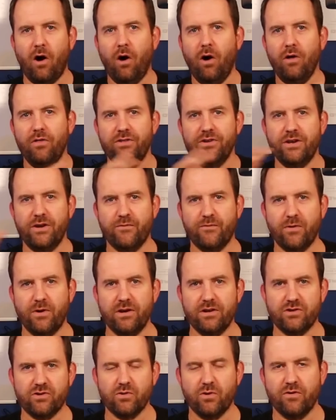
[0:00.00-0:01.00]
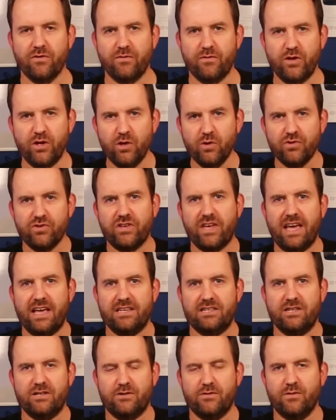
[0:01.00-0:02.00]
all the different sort of use
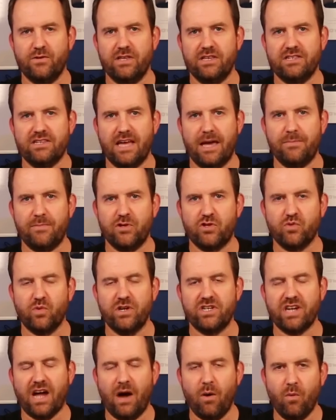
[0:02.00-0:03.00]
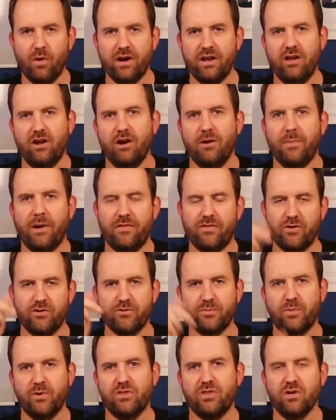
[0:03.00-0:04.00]
cases for this type of switch. I want to hear about
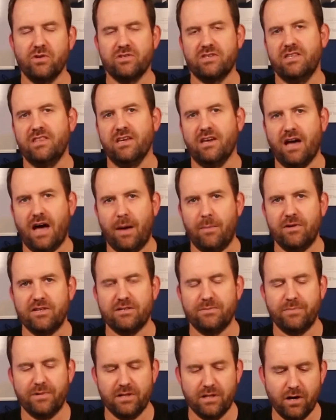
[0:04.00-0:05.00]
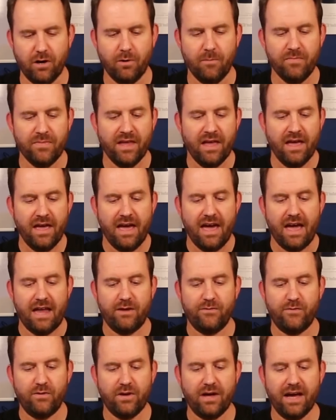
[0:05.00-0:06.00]
those. Put those in the comments below. And
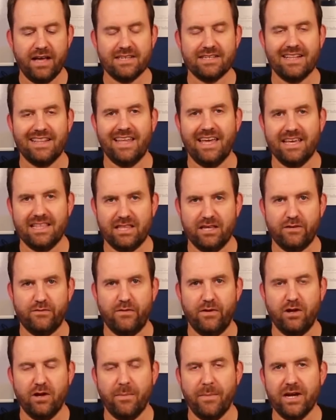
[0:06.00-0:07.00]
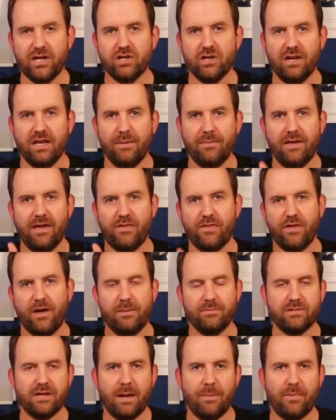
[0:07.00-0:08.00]
if you guys like this video, make sure you give me a
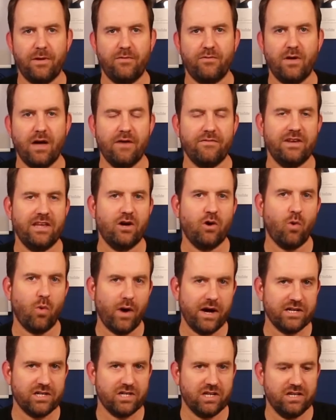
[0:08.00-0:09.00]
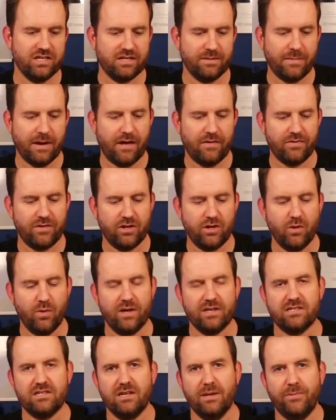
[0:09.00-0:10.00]
thumbs up. If you have any questions about the
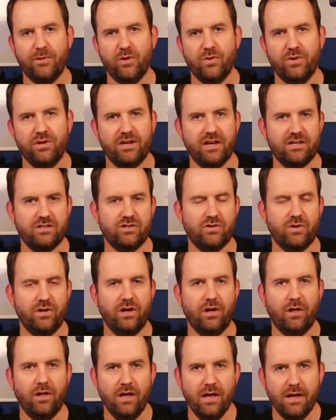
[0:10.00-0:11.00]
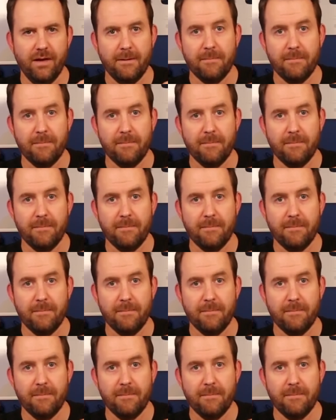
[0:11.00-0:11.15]
USW Industrial,